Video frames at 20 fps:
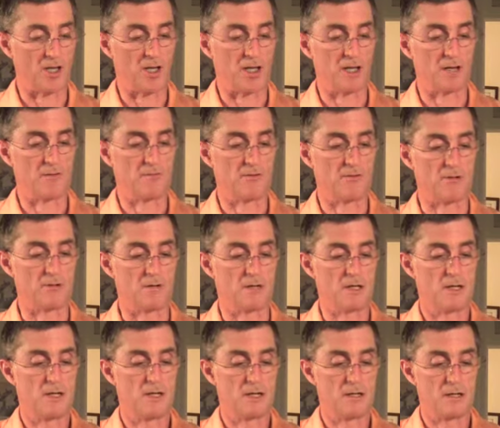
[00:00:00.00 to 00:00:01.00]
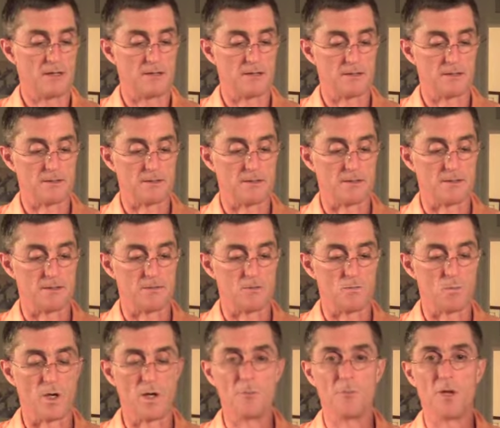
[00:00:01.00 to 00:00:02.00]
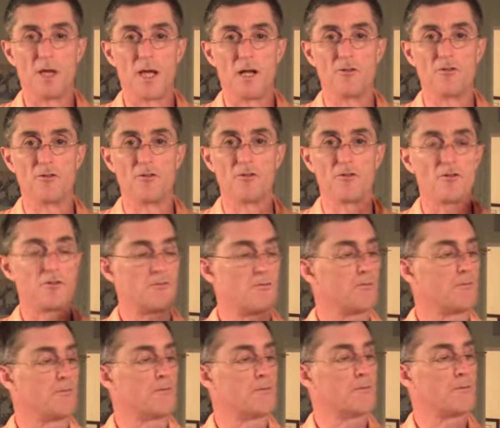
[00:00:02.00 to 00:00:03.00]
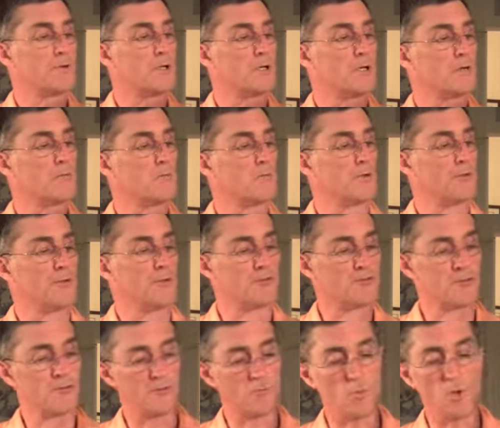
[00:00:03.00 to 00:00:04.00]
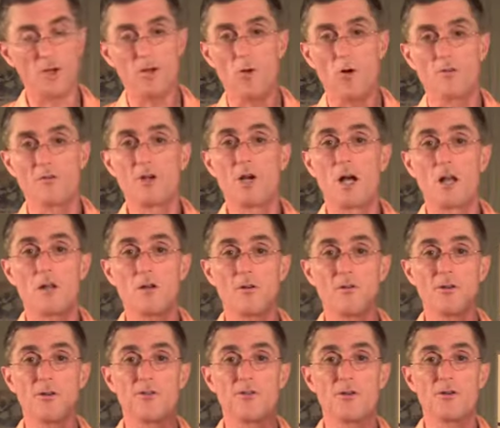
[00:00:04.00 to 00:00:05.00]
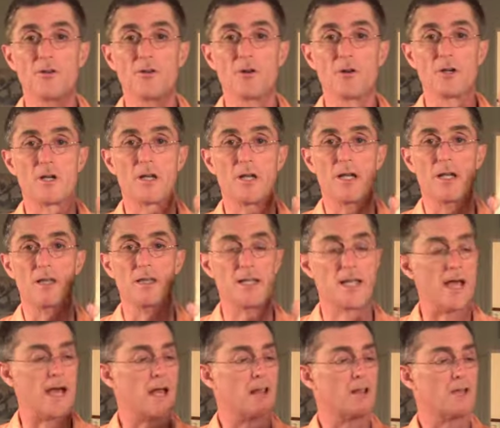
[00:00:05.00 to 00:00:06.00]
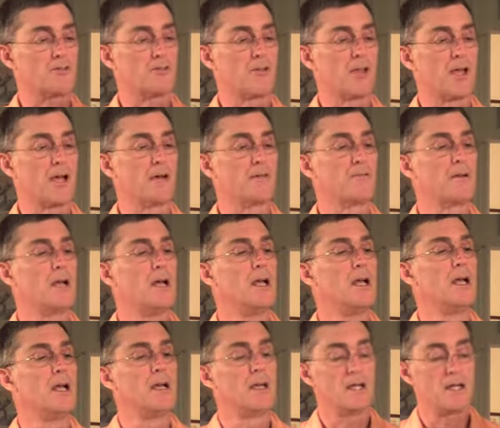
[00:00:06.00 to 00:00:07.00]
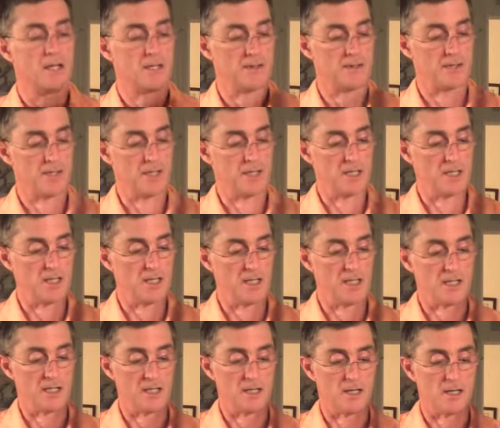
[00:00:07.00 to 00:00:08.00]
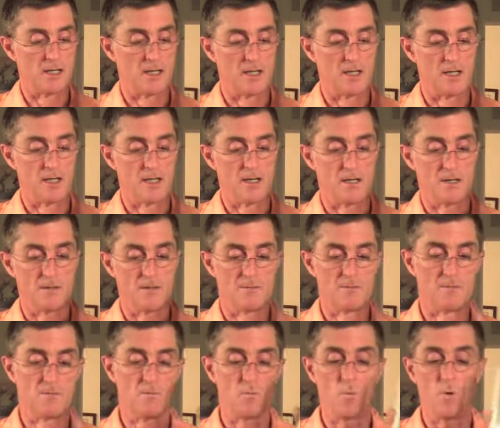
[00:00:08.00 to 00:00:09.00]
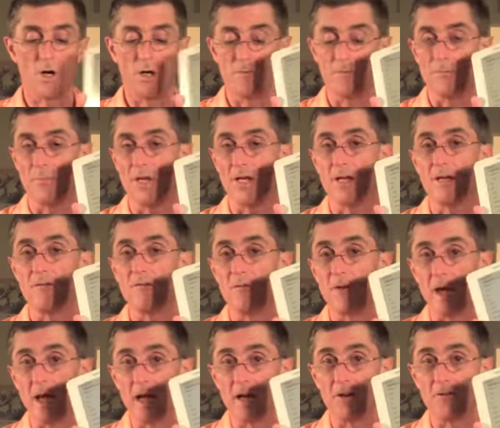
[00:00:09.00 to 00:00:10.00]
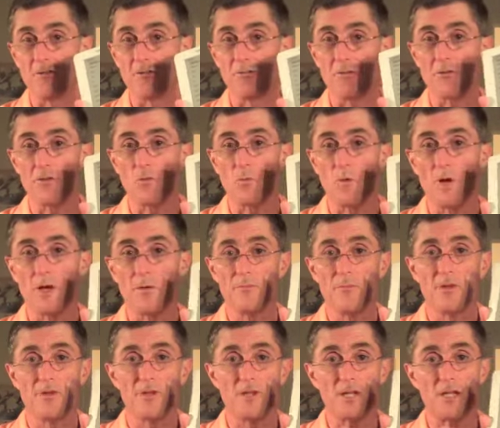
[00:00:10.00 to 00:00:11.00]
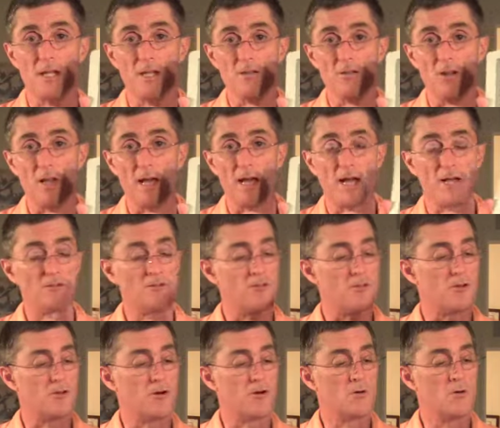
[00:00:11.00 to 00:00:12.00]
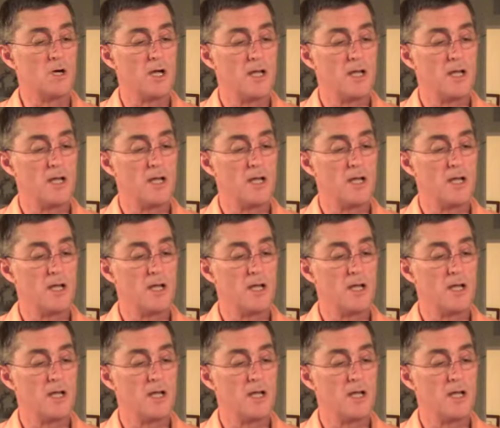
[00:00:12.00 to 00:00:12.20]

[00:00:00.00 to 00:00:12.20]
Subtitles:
any of the web pages with this sort of window of color that the Nook and the Alex have. The one big advantage for the web that the Kindle has, though,